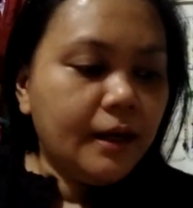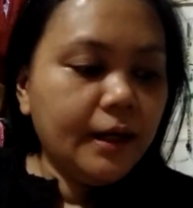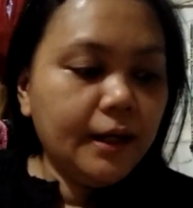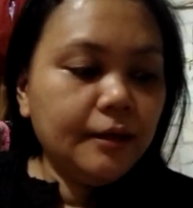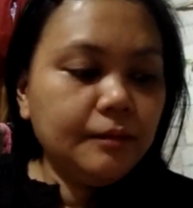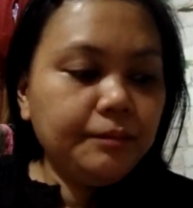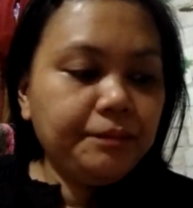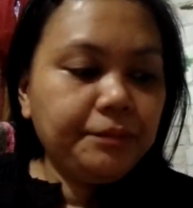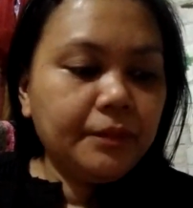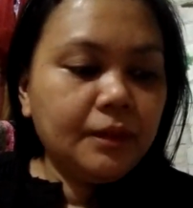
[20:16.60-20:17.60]
And
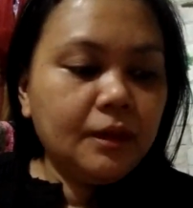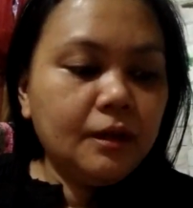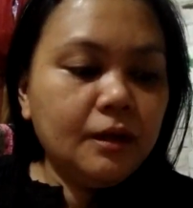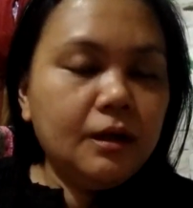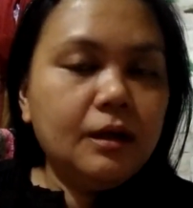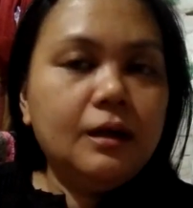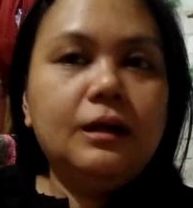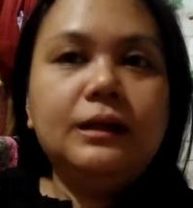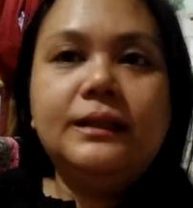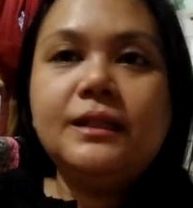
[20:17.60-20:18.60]

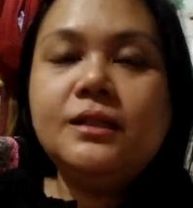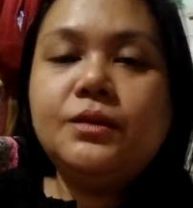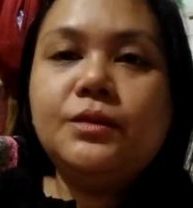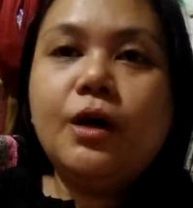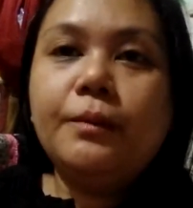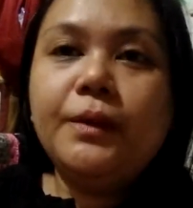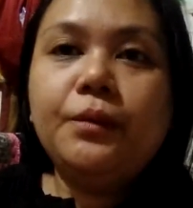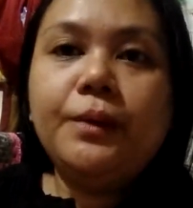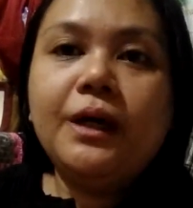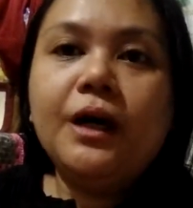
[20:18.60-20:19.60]
this coming week,